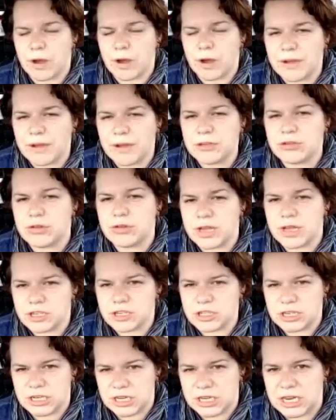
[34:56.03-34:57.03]
how much do I
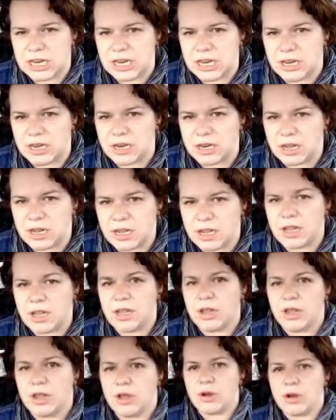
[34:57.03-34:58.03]
actually need?
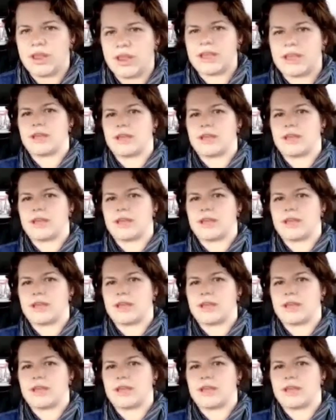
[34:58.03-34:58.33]
Like,